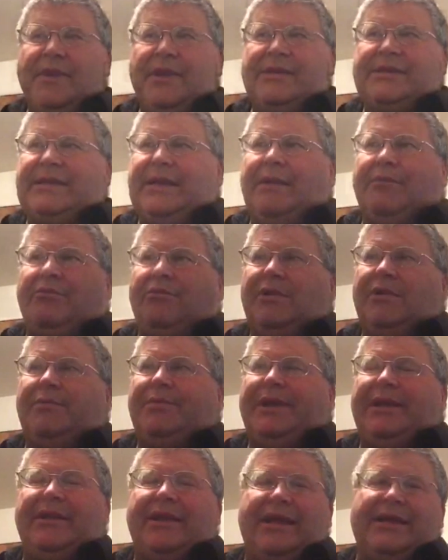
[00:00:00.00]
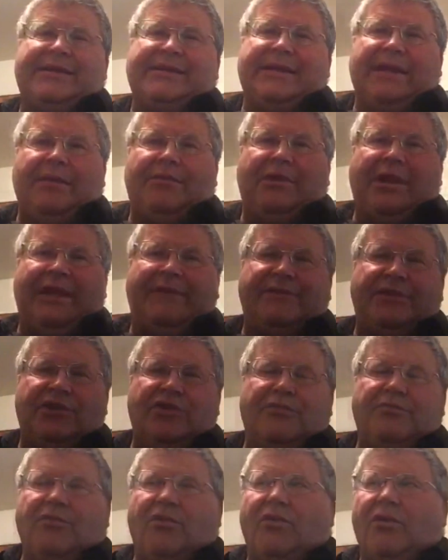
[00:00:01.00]
Some will be less, some will have to
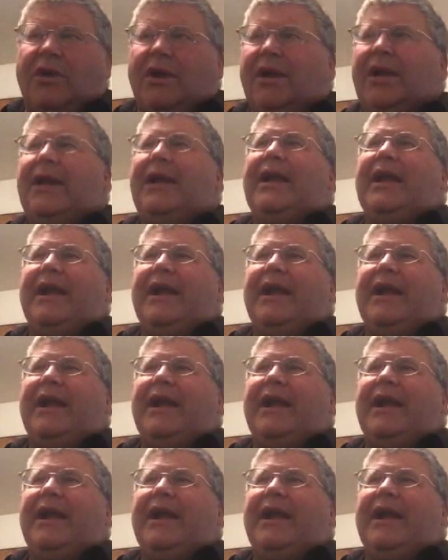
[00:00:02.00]
do more,